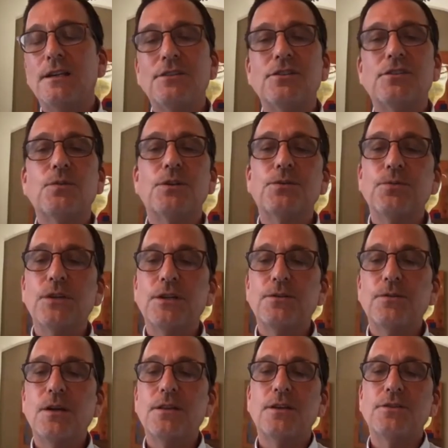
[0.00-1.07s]
I just want to
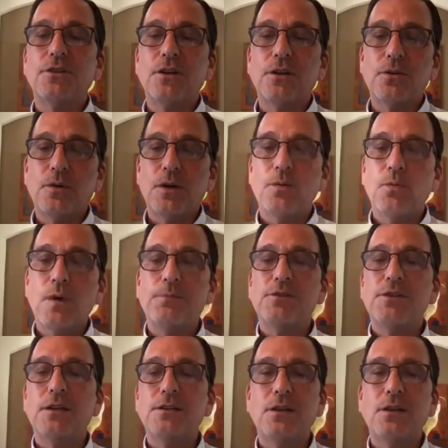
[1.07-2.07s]
reiterate that you go to our website,